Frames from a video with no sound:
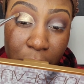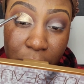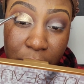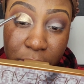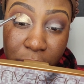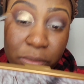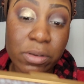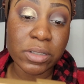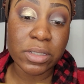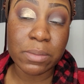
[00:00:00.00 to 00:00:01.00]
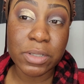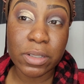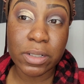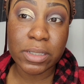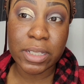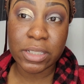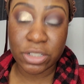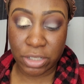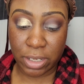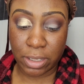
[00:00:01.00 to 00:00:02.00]
Oh, that's gorgeous. I'm just going to take
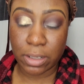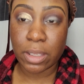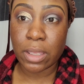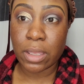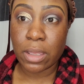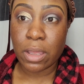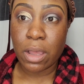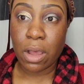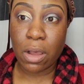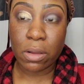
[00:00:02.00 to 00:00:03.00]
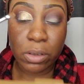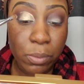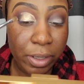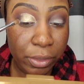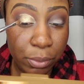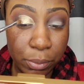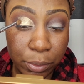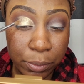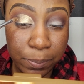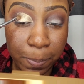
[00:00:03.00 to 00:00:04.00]
the shade all the way
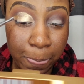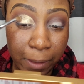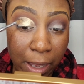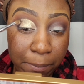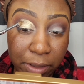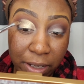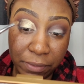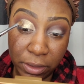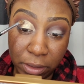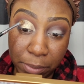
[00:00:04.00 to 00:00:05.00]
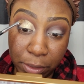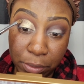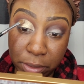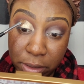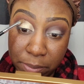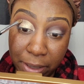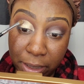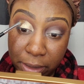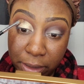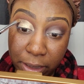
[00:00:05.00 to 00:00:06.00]
through. I'm definitely going to be using this
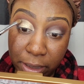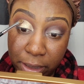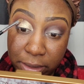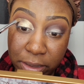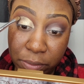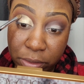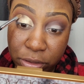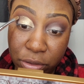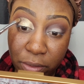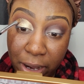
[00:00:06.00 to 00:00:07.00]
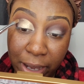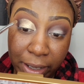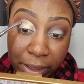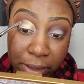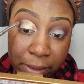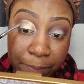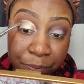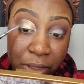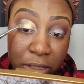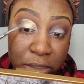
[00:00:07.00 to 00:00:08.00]
palette again because I want to try
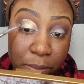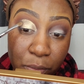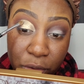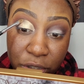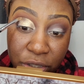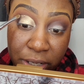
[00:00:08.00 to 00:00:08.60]
some more